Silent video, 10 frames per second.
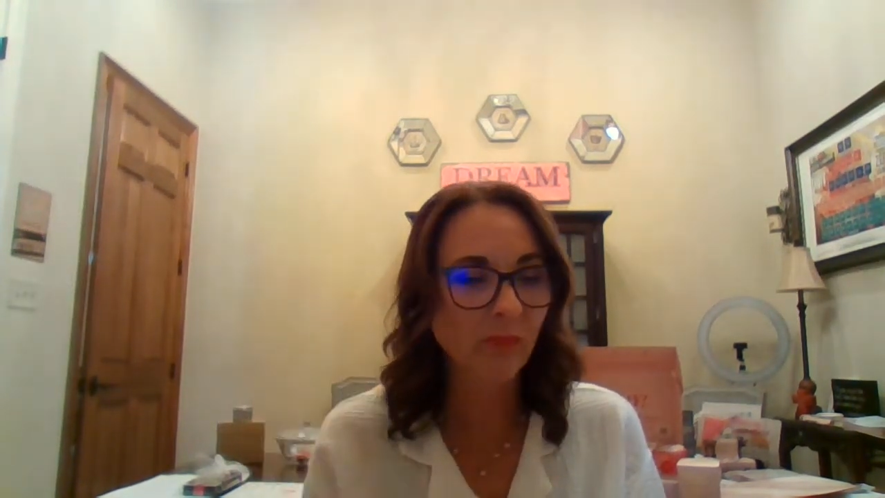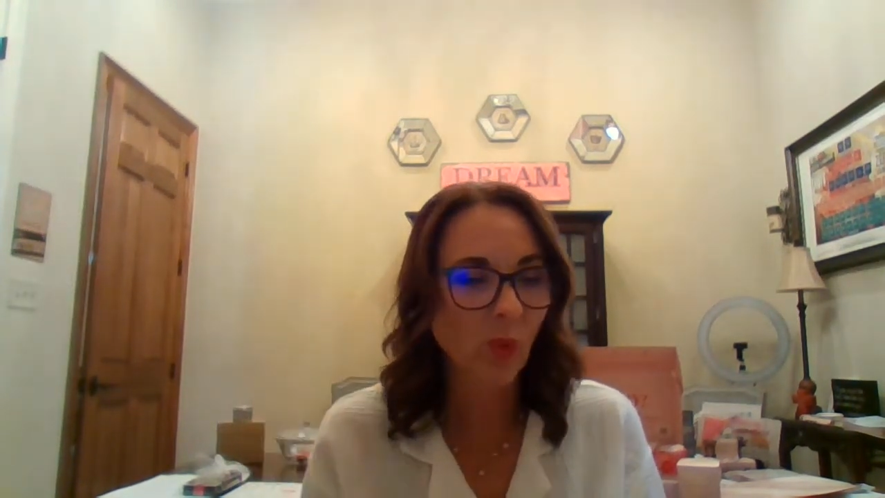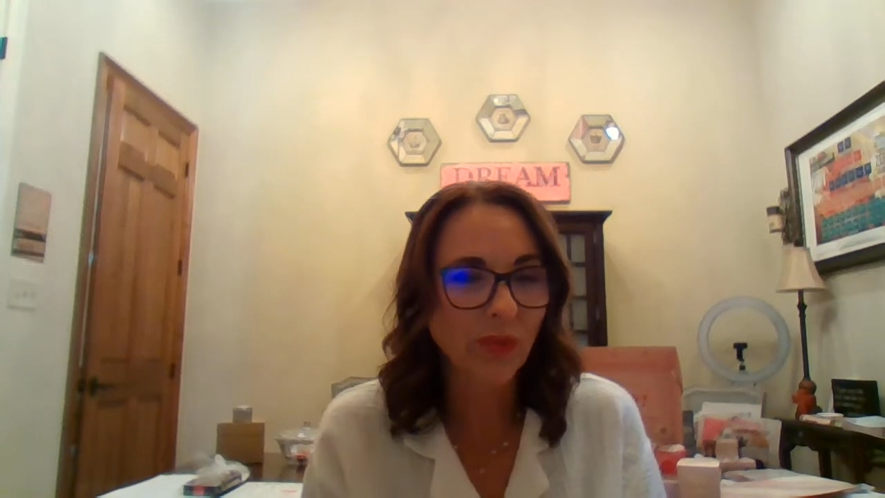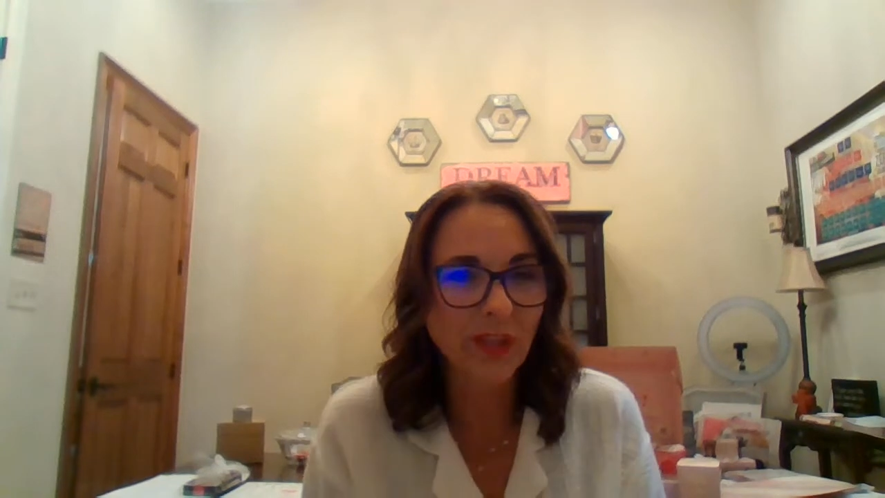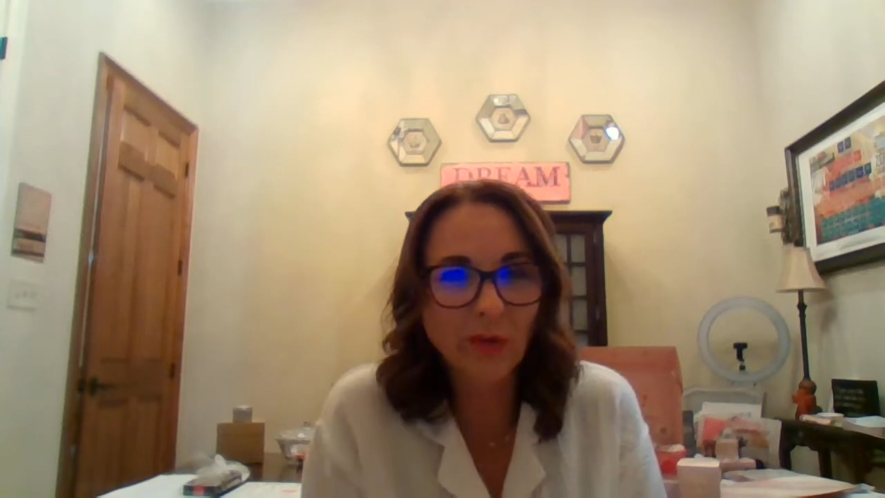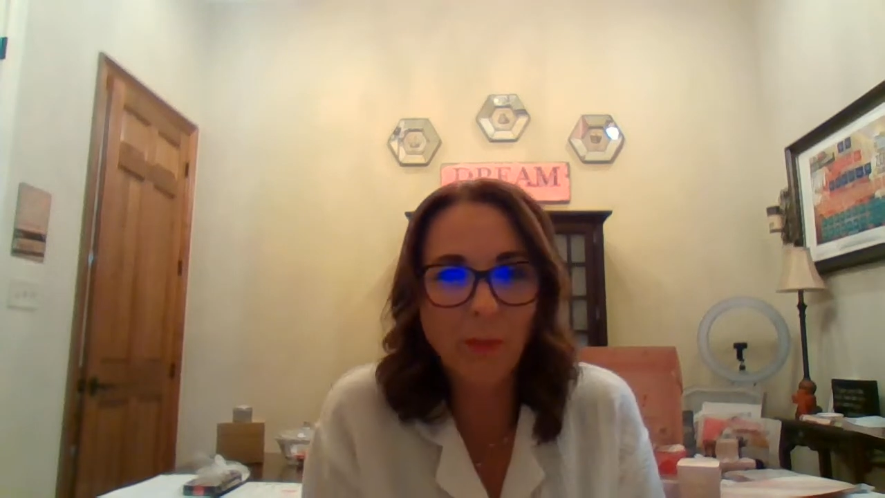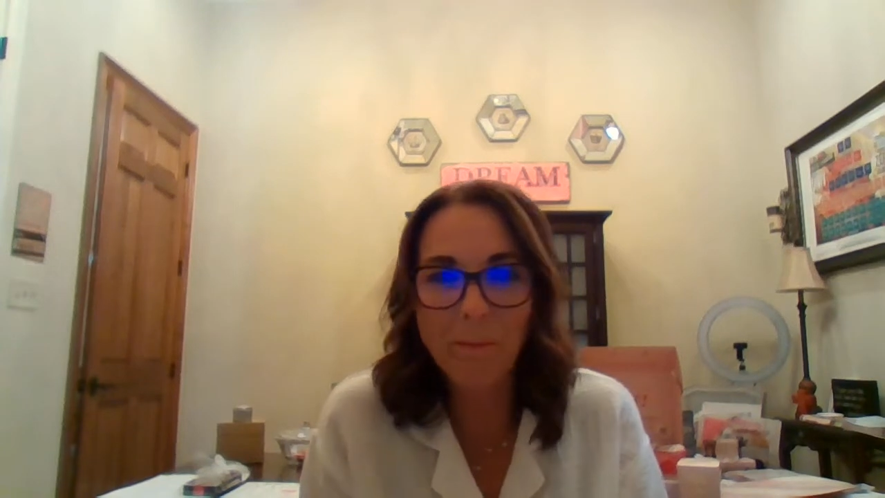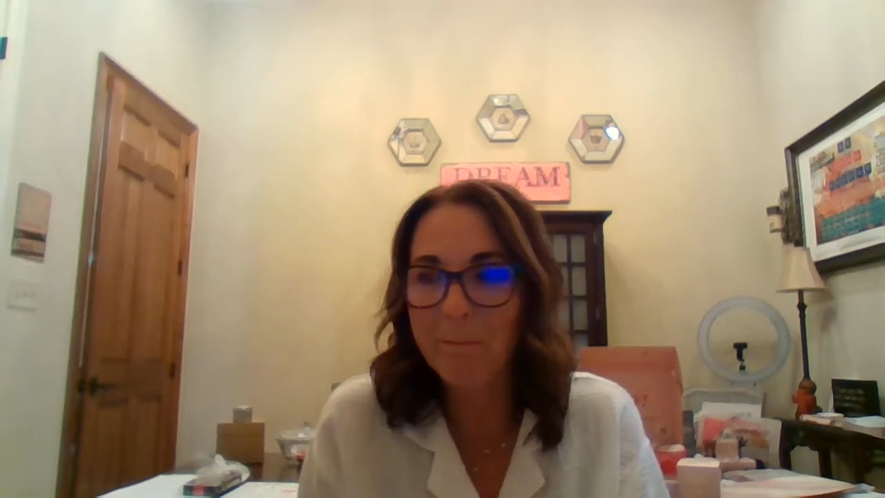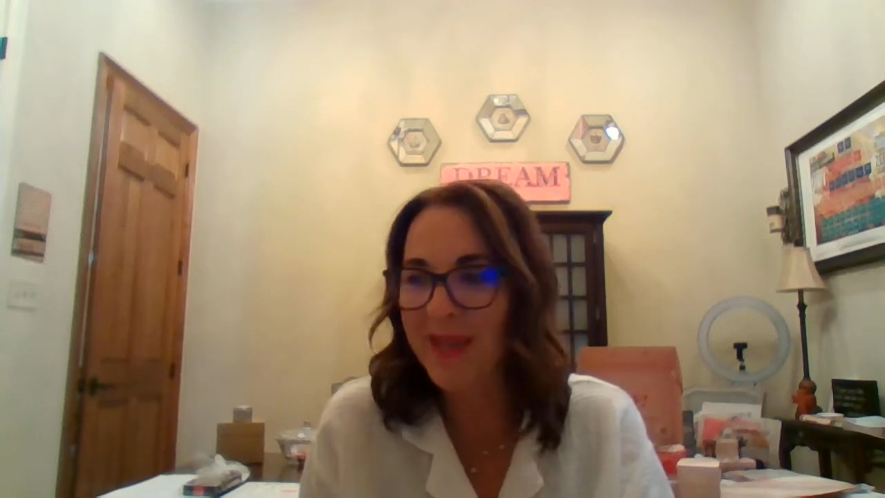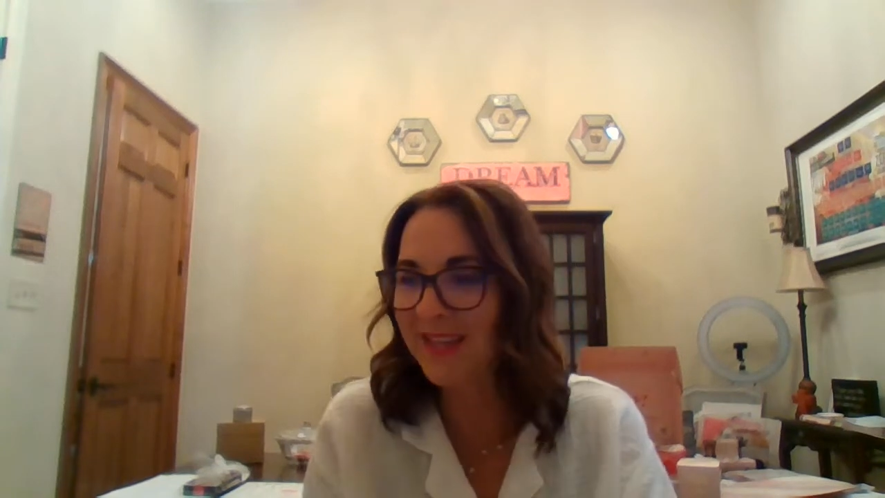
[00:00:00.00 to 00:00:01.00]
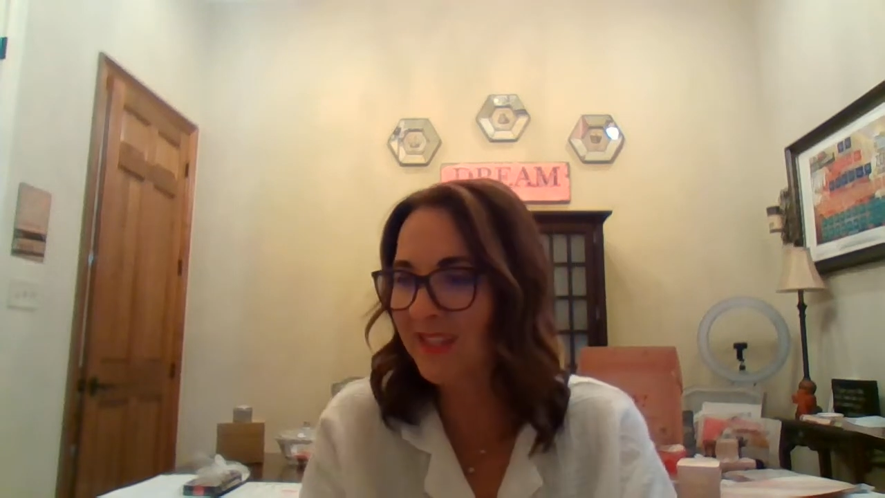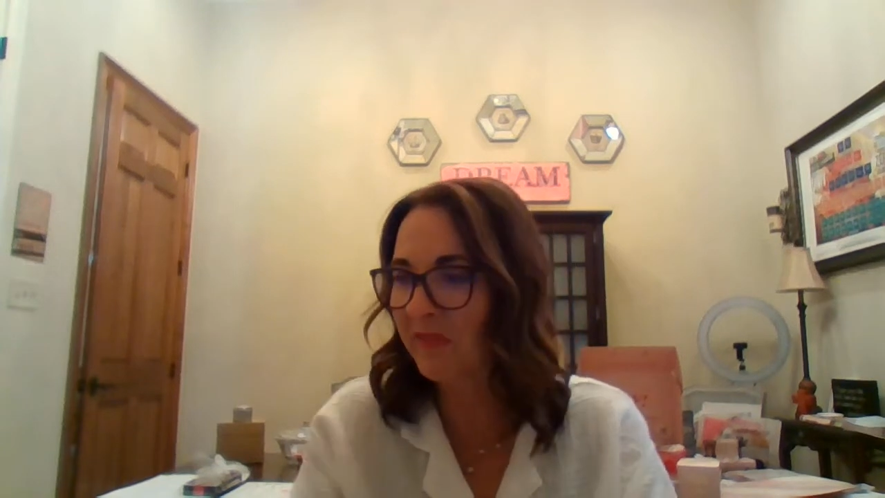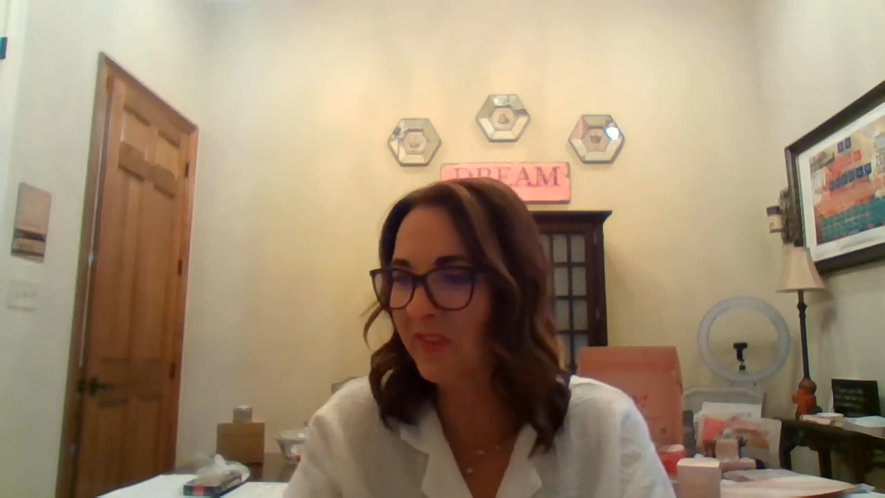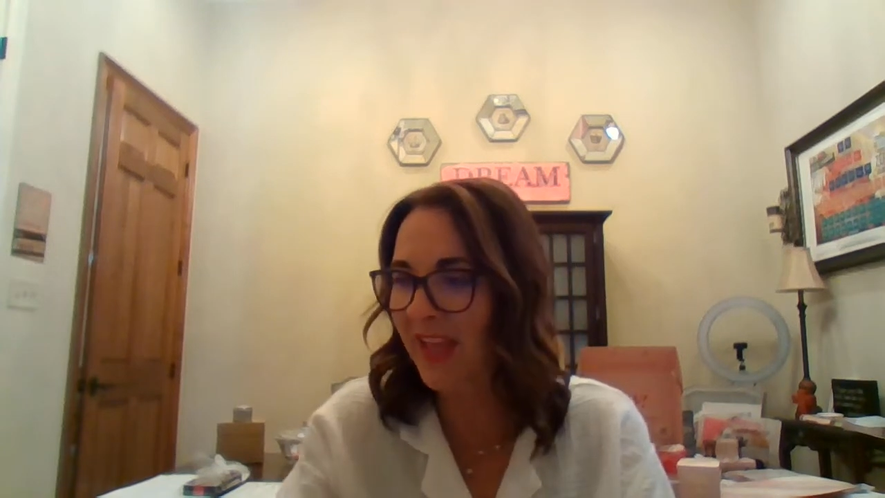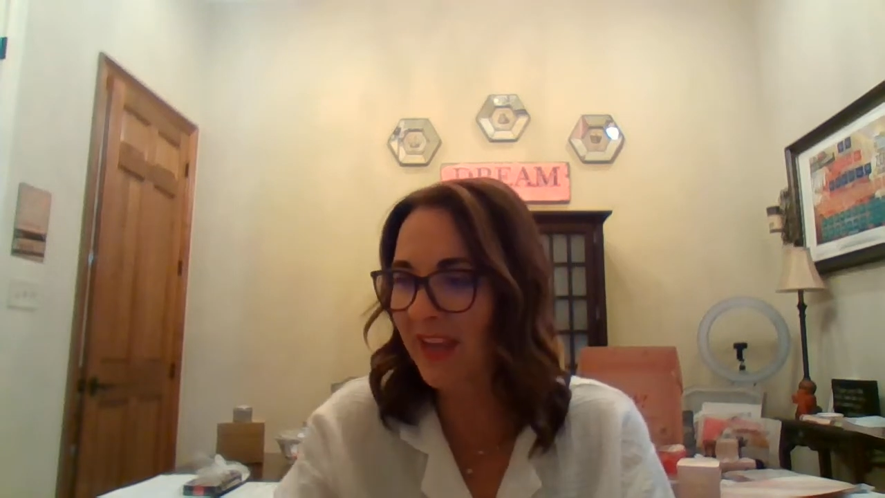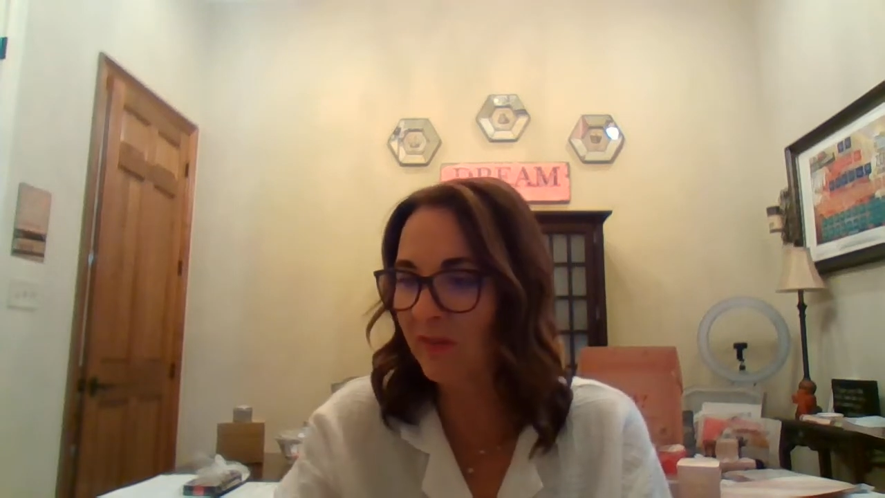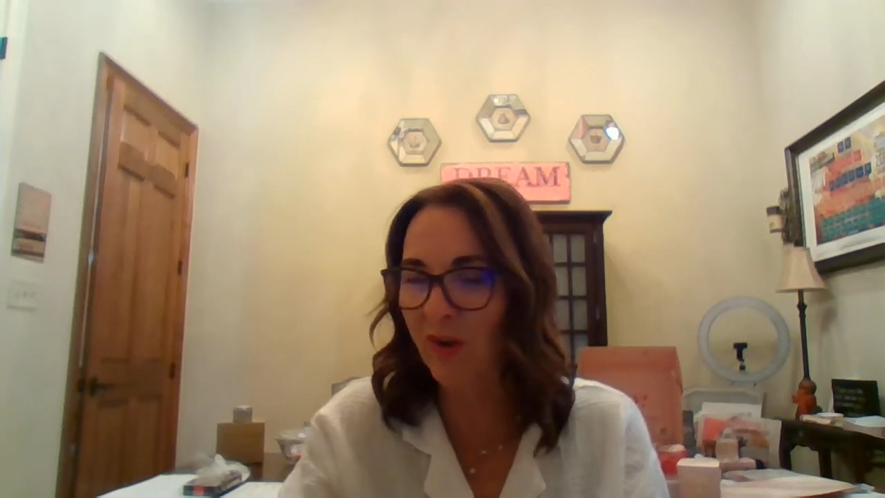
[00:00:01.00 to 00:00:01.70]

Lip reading: with a little mint flavor.